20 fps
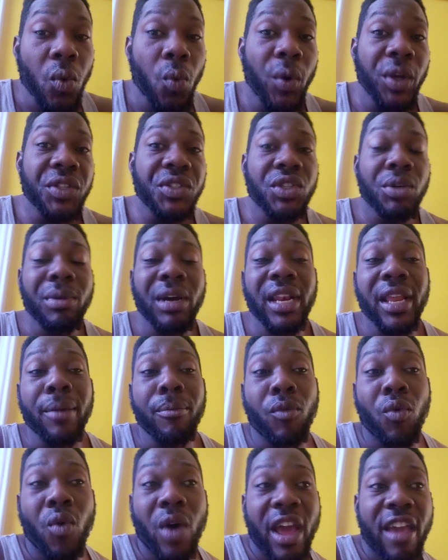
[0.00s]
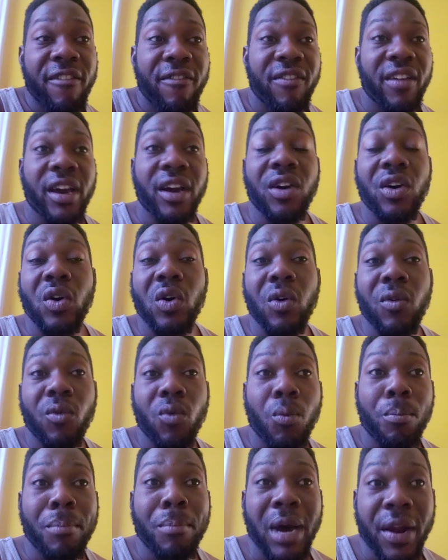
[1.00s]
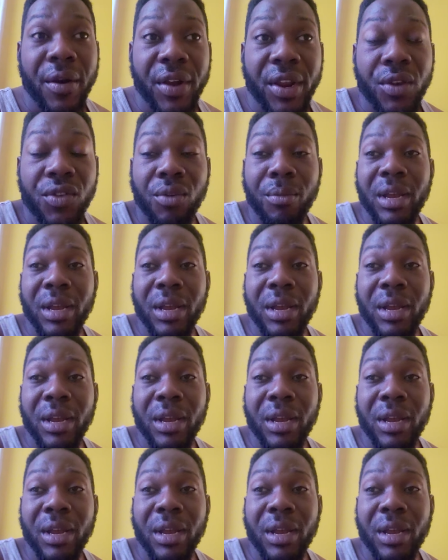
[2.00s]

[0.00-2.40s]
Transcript: when some of them wife are married,